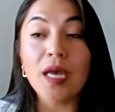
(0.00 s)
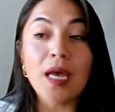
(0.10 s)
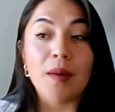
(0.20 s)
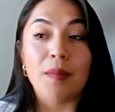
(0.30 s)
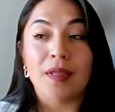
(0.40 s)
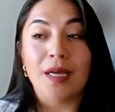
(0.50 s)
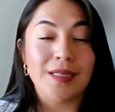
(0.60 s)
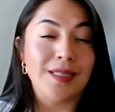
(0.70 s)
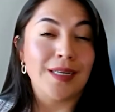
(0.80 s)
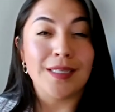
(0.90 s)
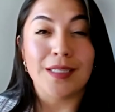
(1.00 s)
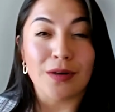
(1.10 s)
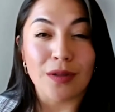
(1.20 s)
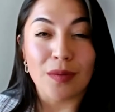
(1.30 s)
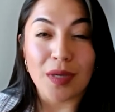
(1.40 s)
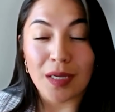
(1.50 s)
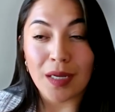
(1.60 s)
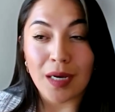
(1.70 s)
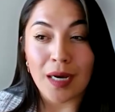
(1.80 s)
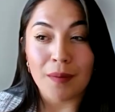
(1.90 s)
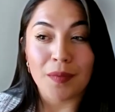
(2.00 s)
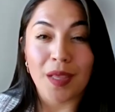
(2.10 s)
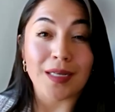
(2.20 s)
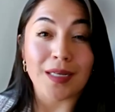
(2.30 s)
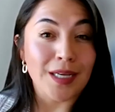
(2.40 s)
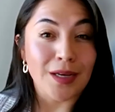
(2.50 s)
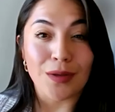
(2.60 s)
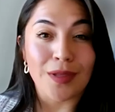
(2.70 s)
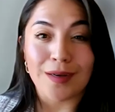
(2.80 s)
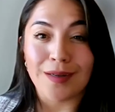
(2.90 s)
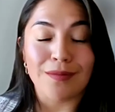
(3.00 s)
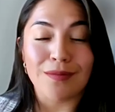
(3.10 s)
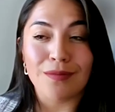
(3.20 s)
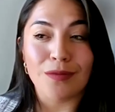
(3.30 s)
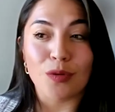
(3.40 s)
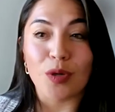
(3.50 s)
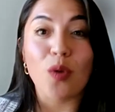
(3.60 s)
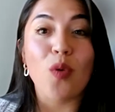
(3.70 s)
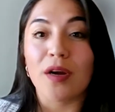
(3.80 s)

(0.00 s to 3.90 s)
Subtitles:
But that doesn't necessarily mean, can't tell you that that would require,